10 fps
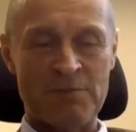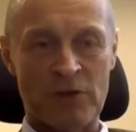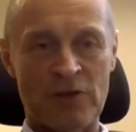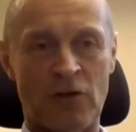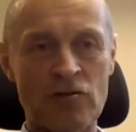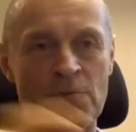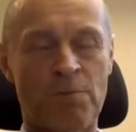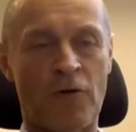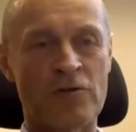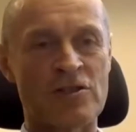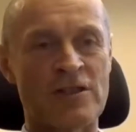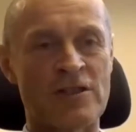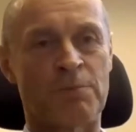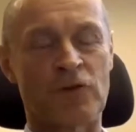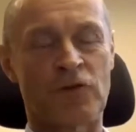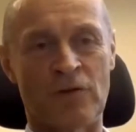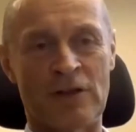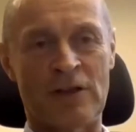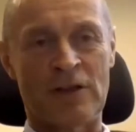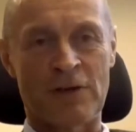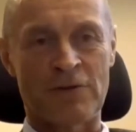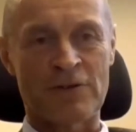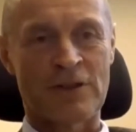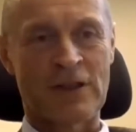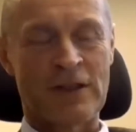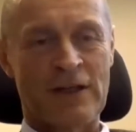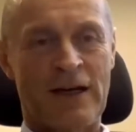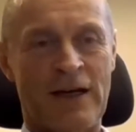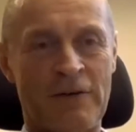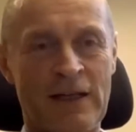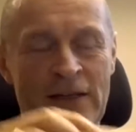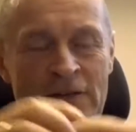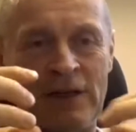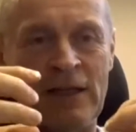but it also poses an opportunity because it